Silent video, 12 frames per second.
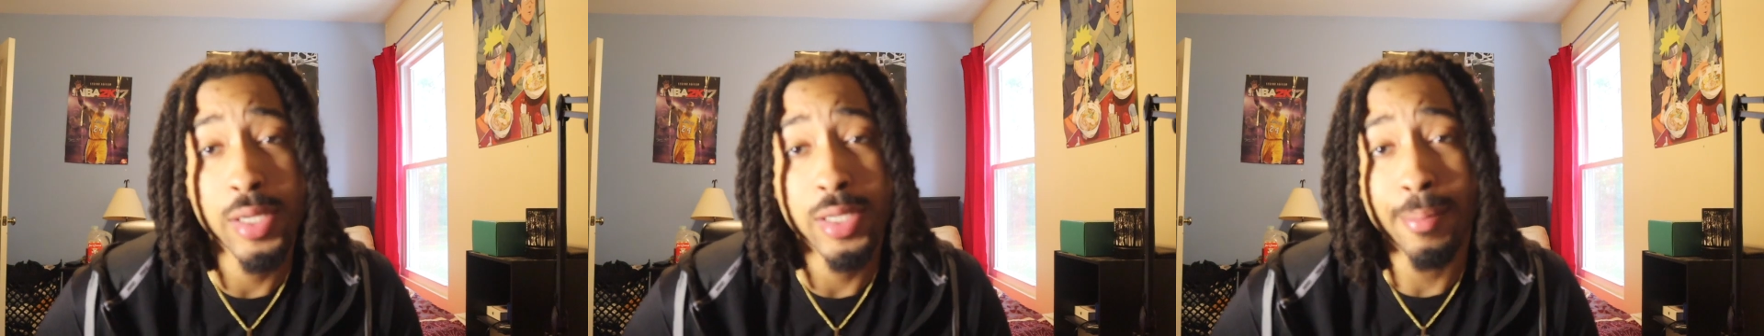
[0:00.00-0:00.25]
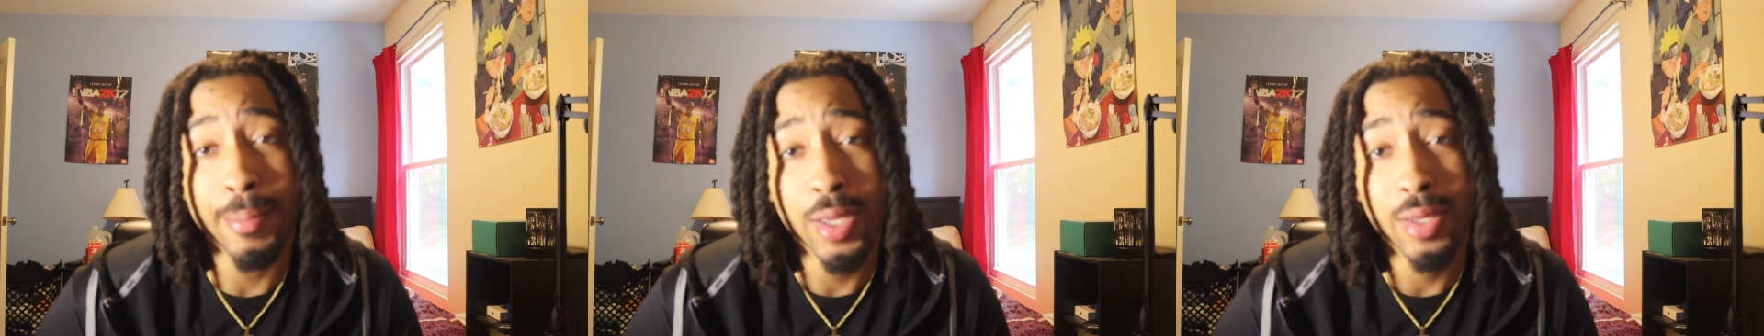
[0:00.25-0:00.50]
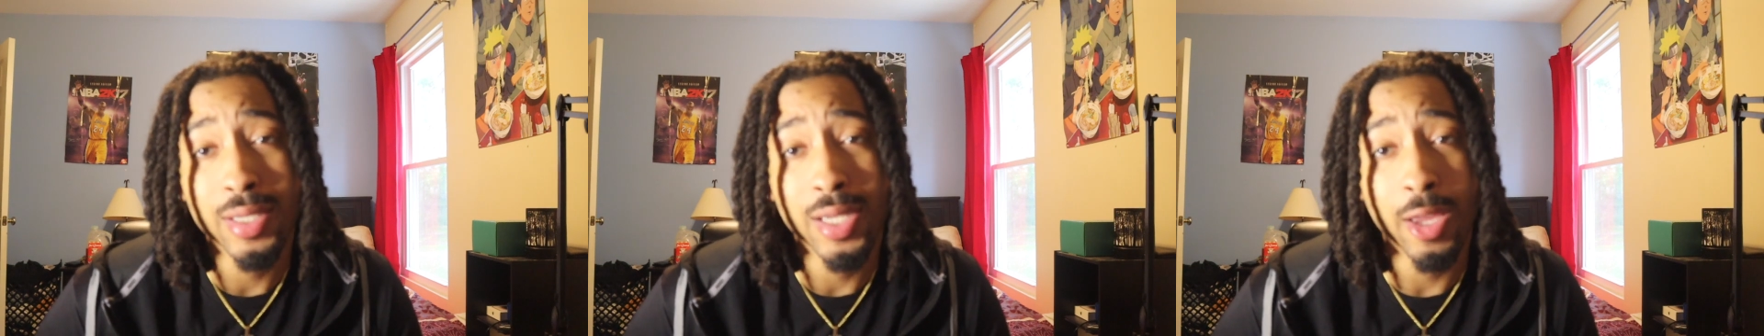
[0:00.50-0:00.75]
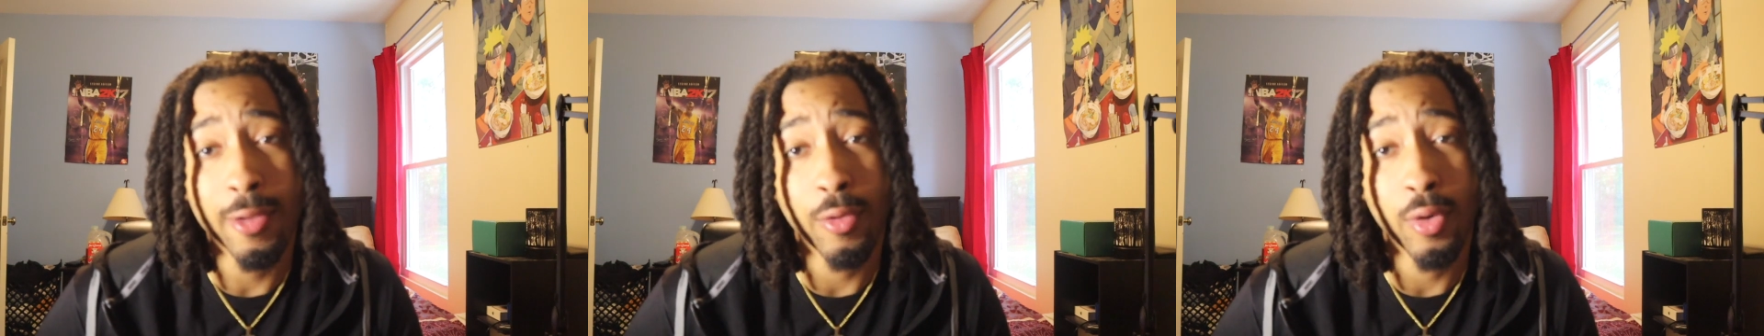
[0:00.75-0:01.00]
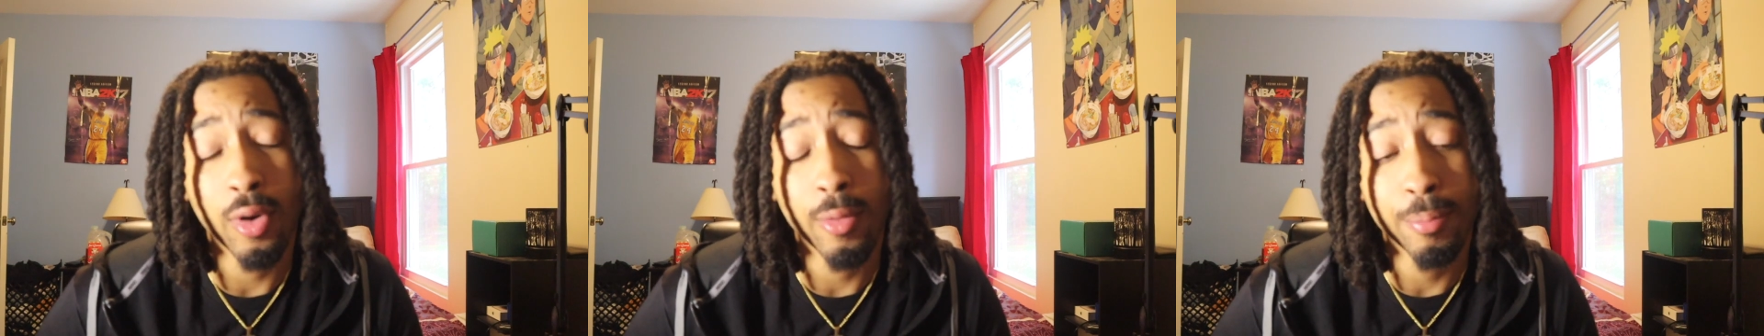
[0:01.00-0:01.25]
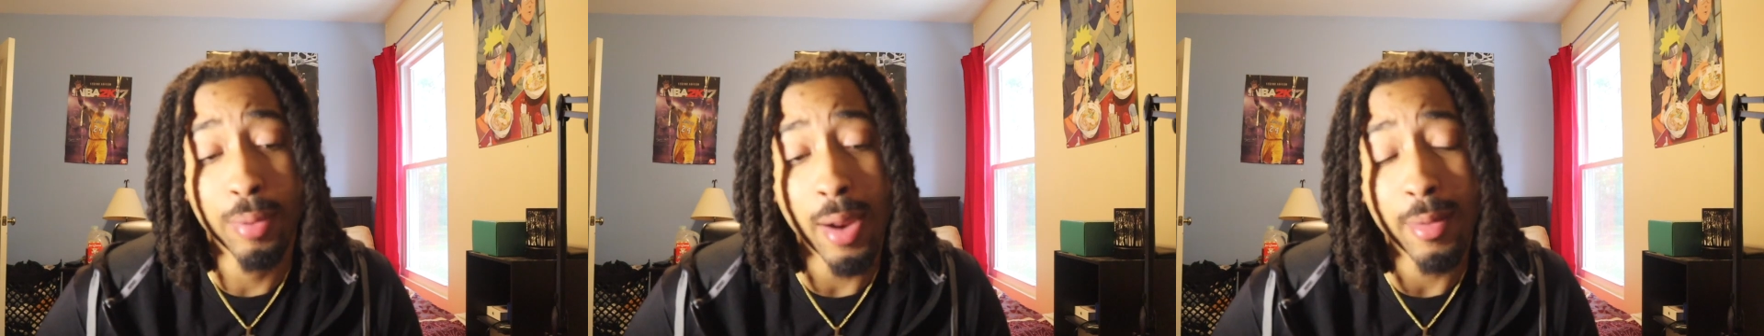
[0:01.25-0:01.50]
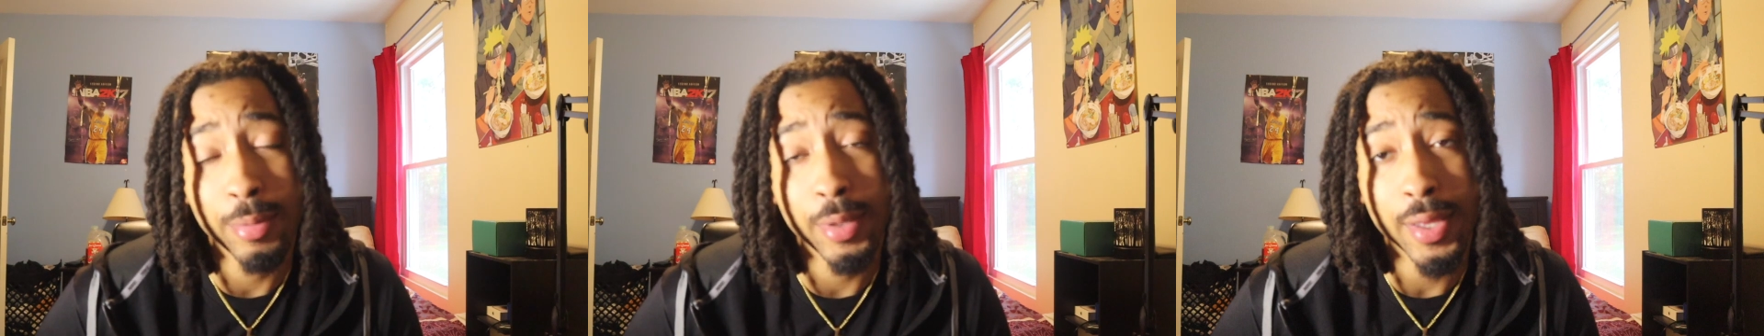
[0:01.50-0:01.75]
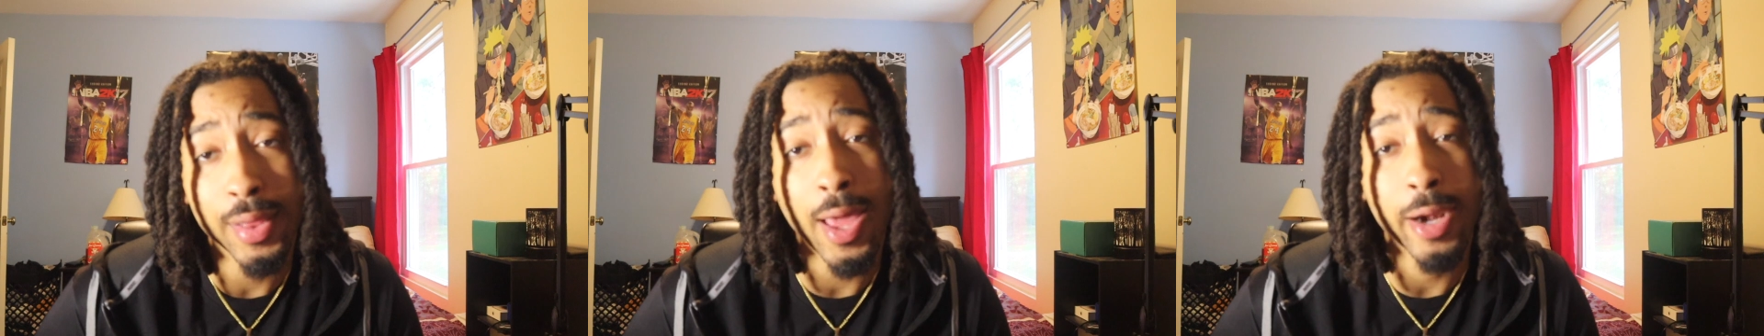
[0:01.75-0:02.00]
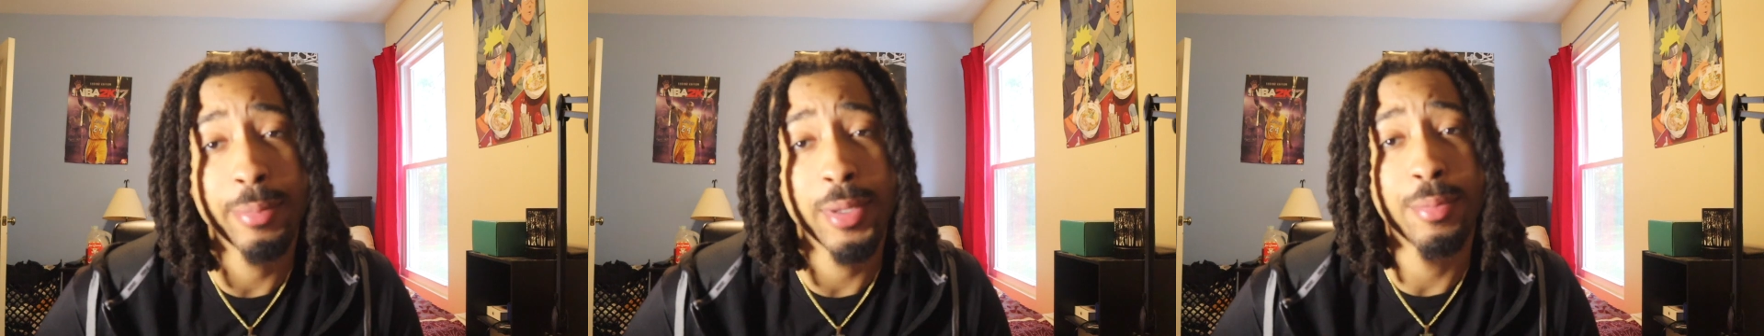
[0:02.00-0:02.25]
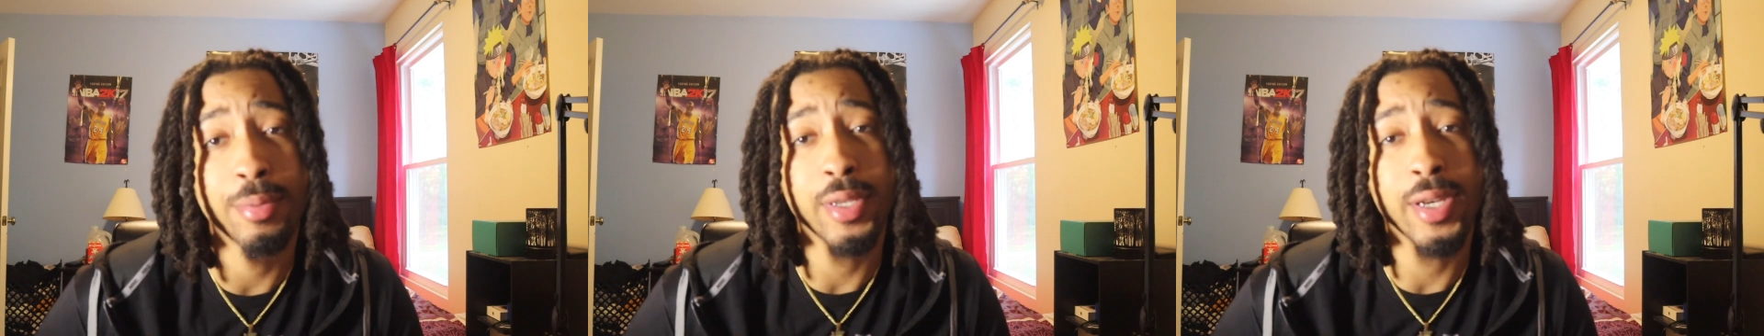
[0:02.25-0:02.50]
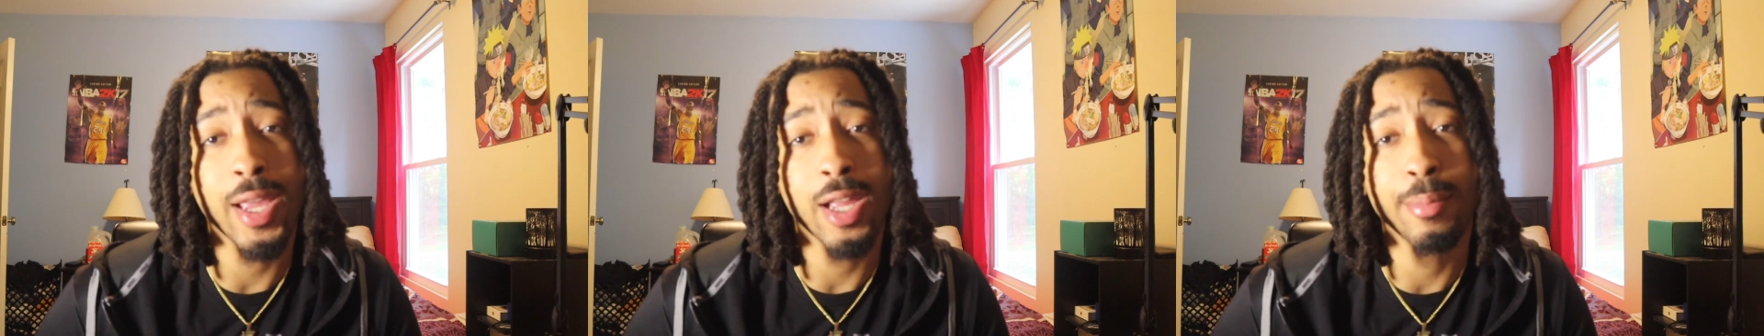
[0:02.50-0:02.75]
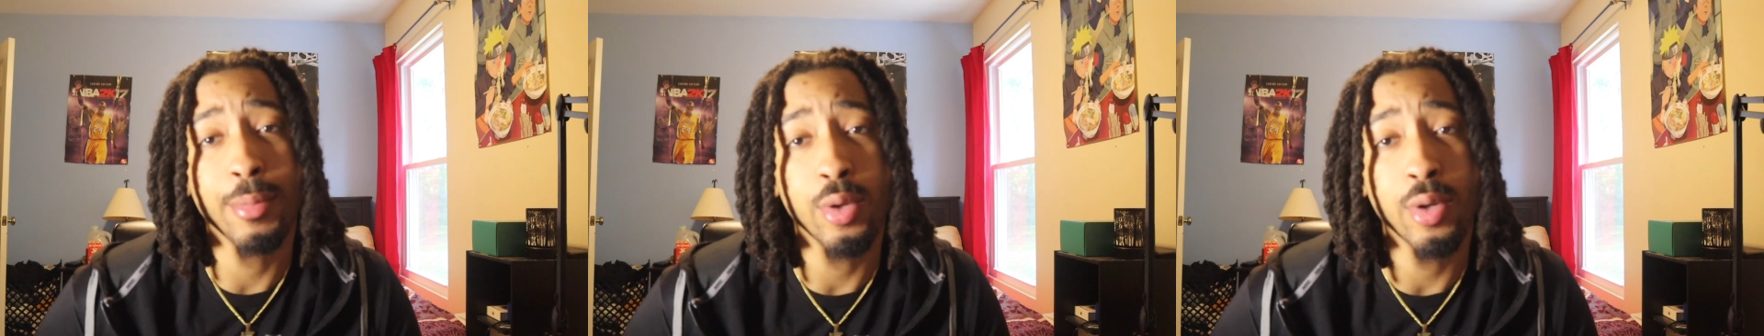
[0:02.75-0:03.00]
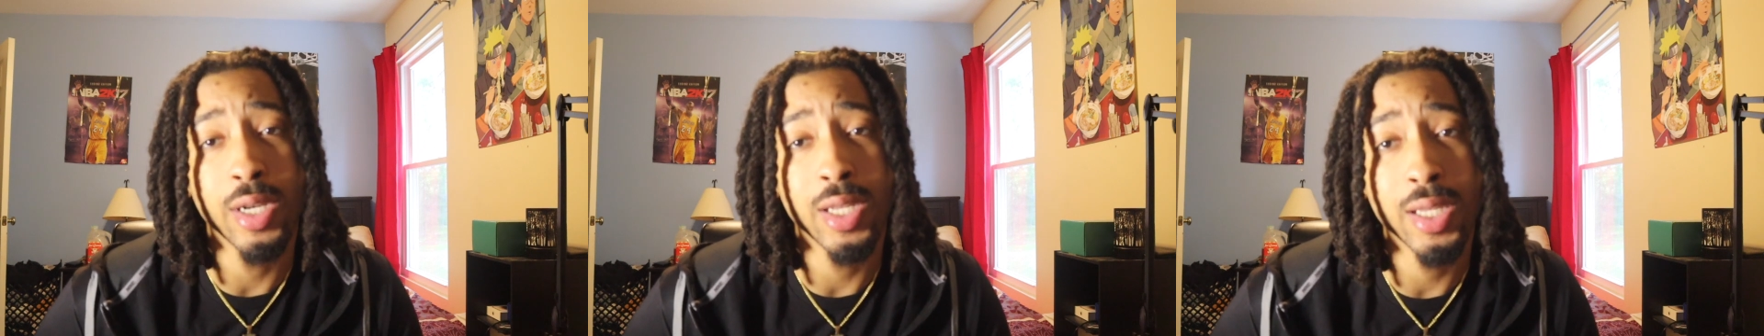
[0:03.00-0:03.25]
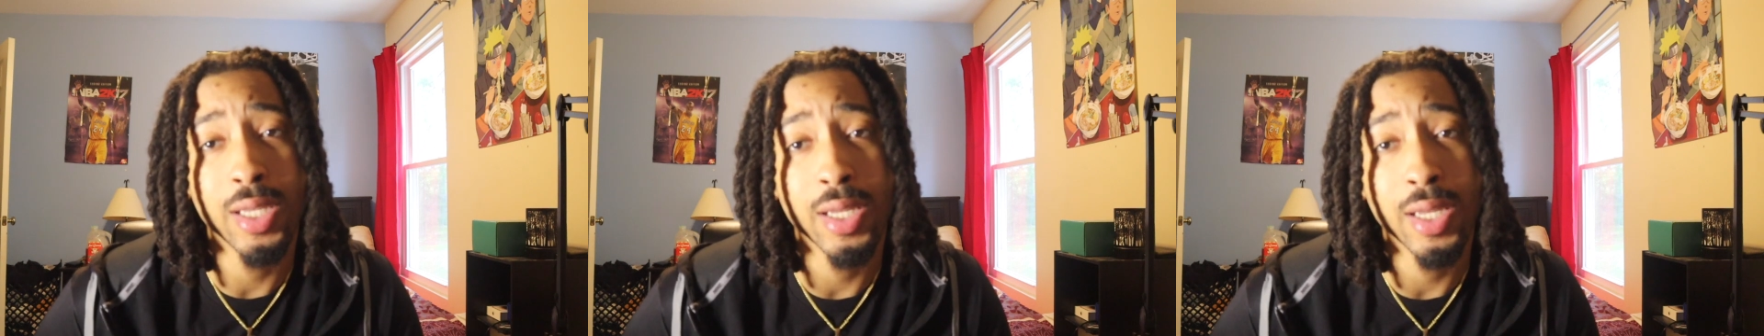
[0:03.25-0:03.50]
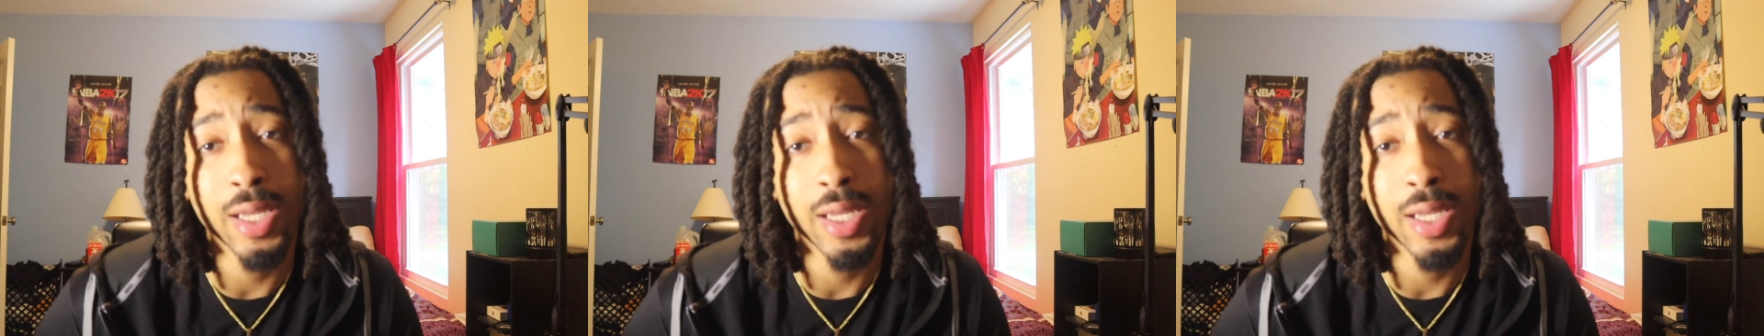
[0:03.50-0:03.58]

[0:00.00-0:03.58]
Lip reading: He's the meal ticket for probably a lot of people in that community